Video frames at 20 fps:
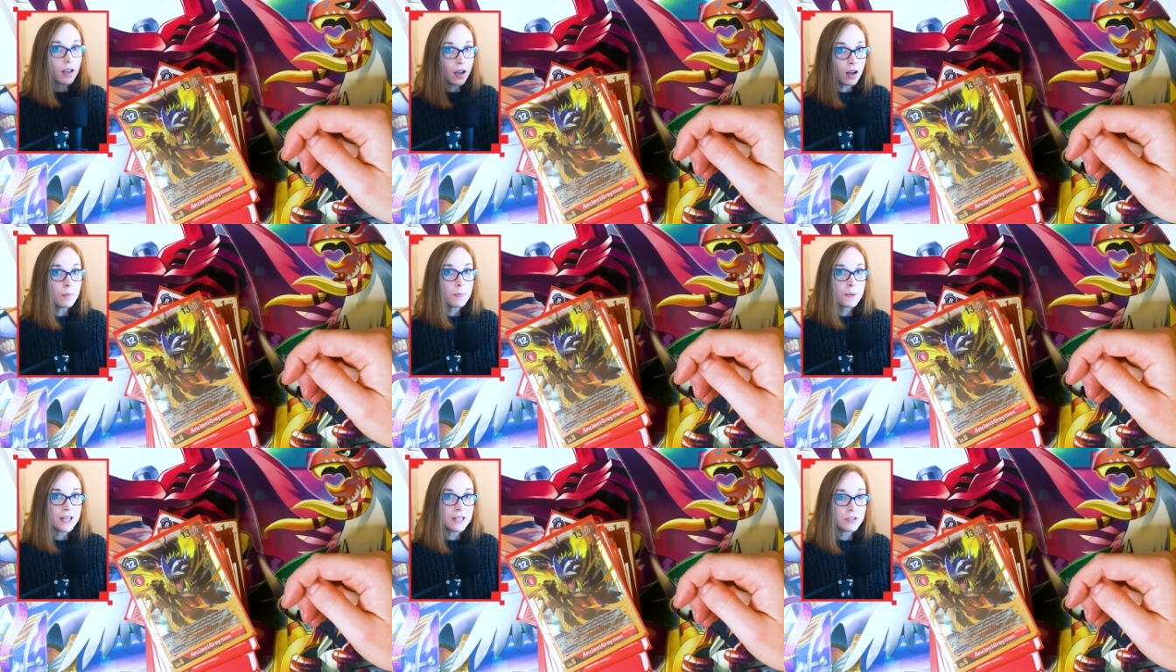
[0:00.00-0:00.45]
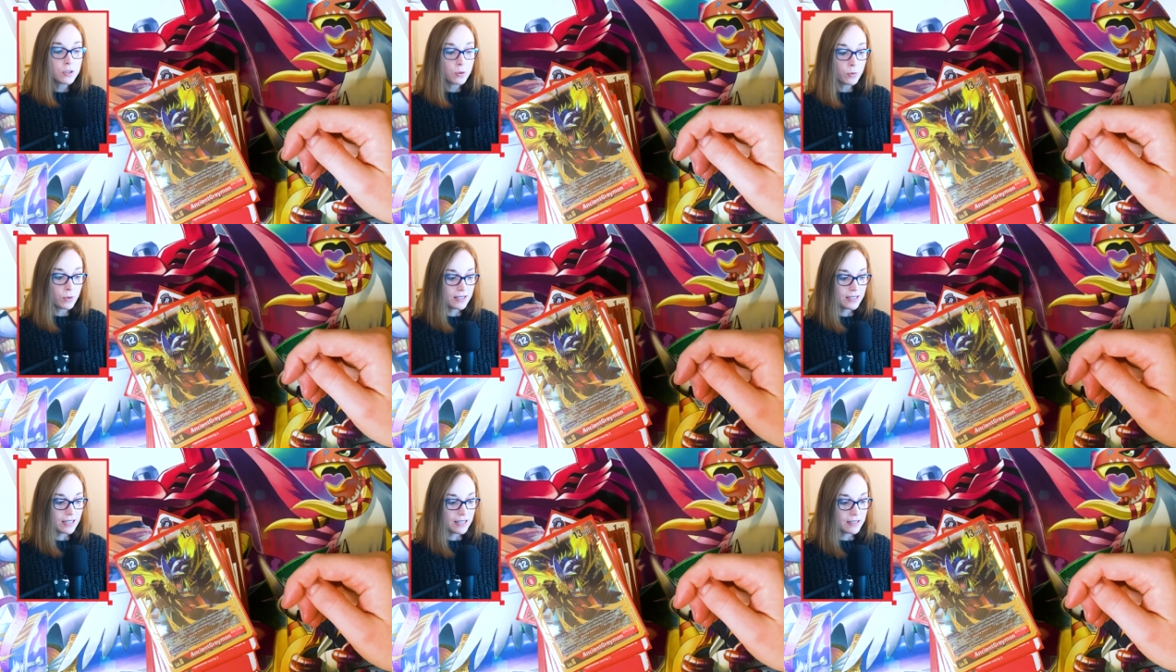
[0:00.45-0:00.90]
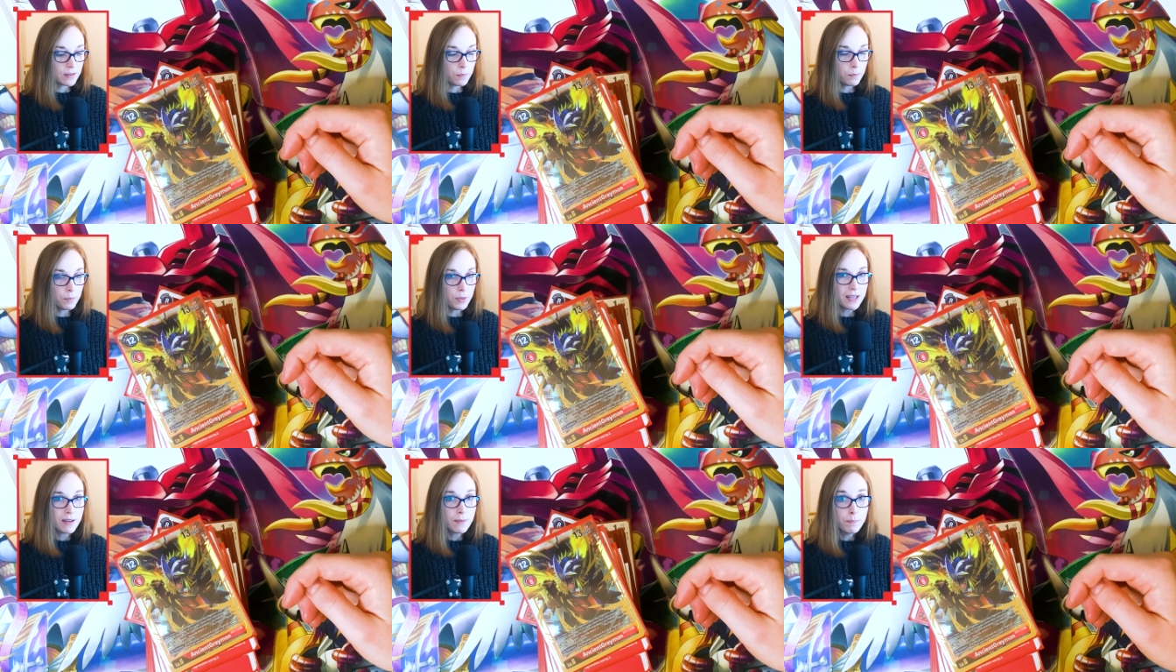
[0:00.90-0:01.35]
up into it as a
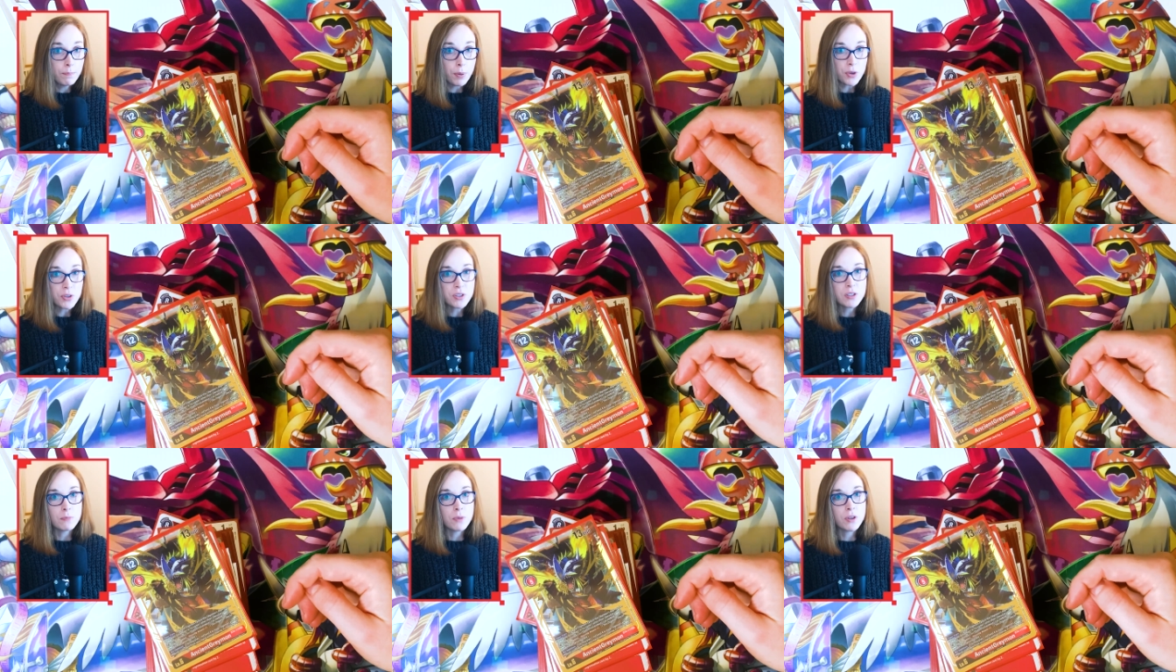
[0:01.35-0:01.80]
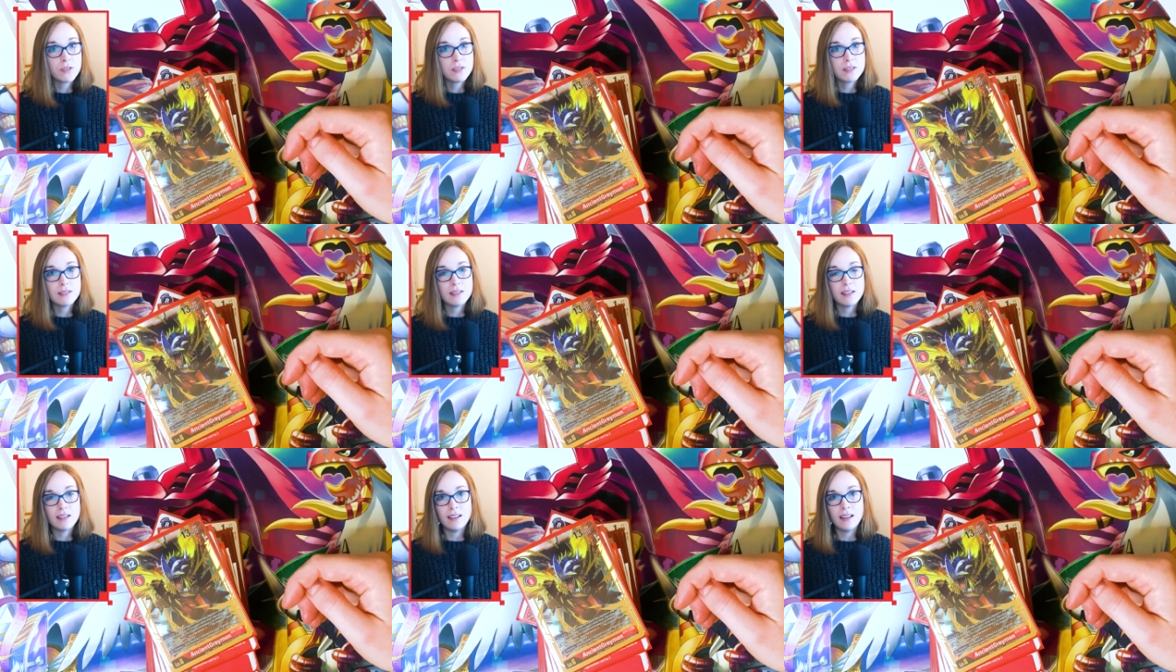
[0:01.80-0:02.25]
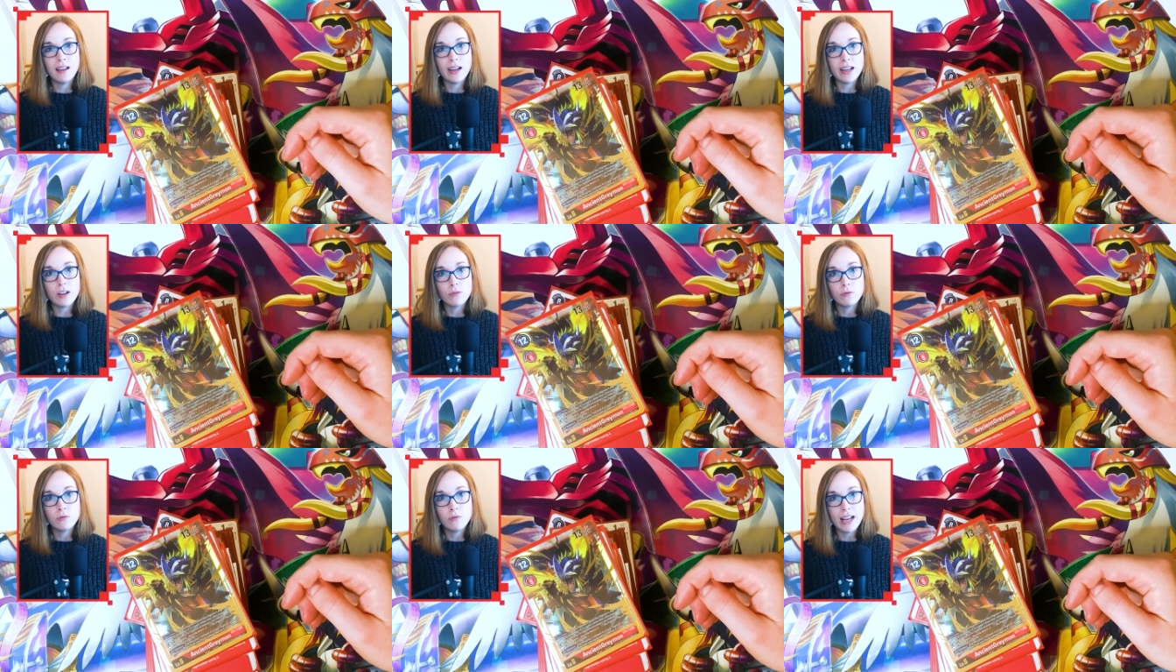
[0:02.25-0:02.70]
big boss monster
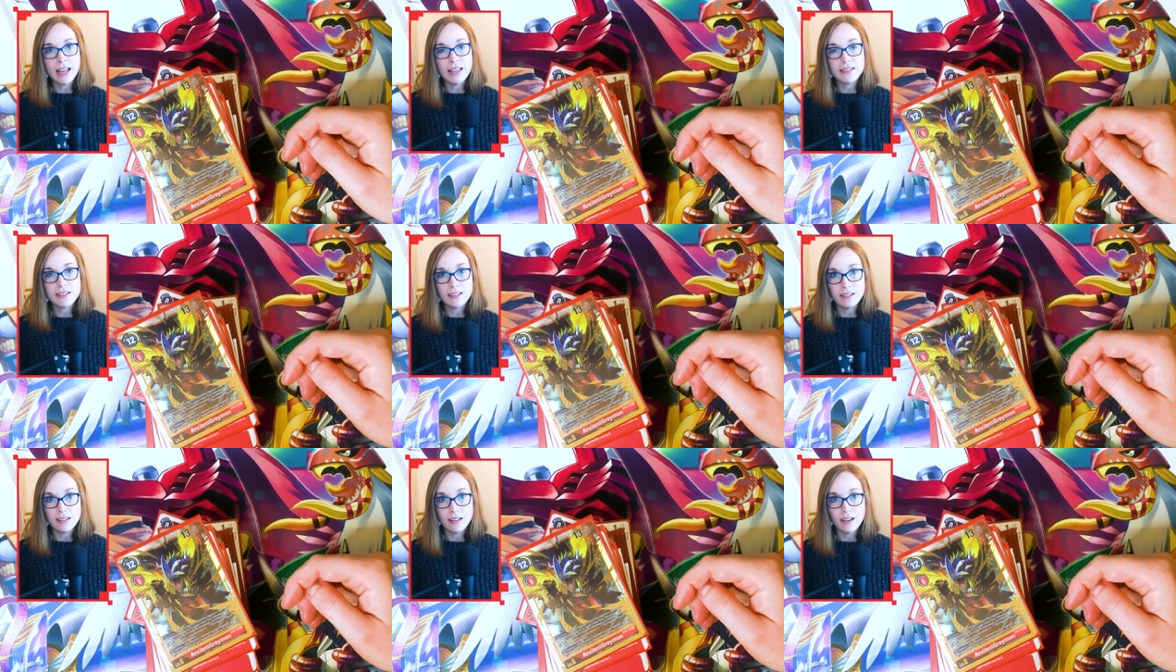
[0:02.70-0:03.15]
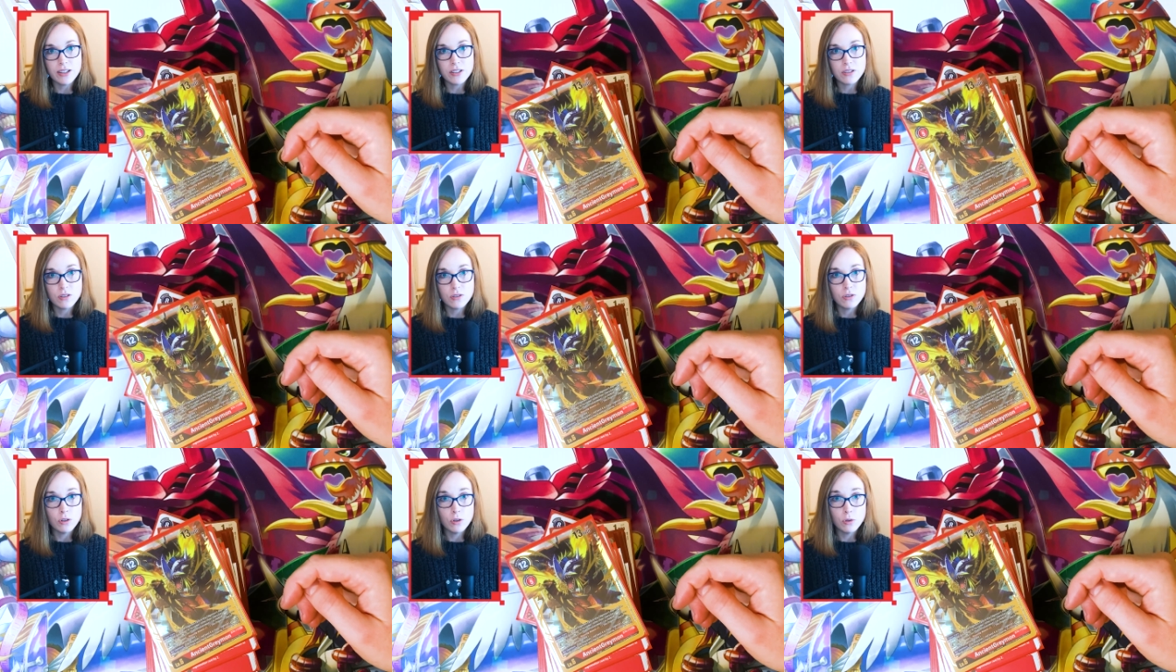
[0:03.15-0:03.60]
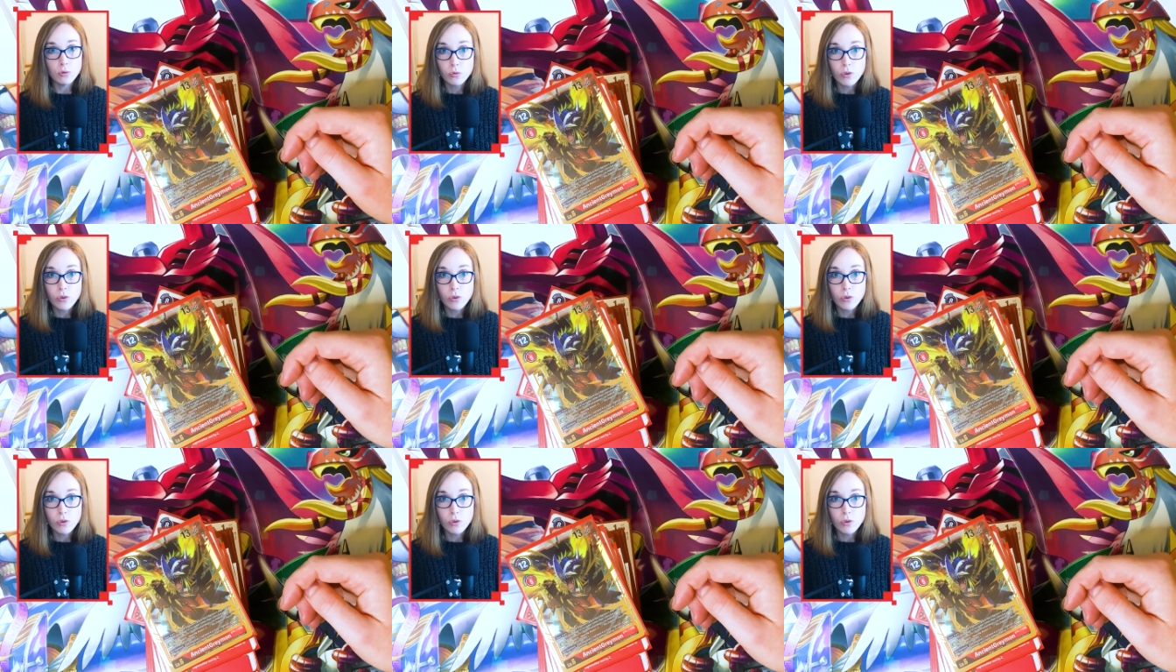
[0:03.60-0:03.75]
like Red likes to do.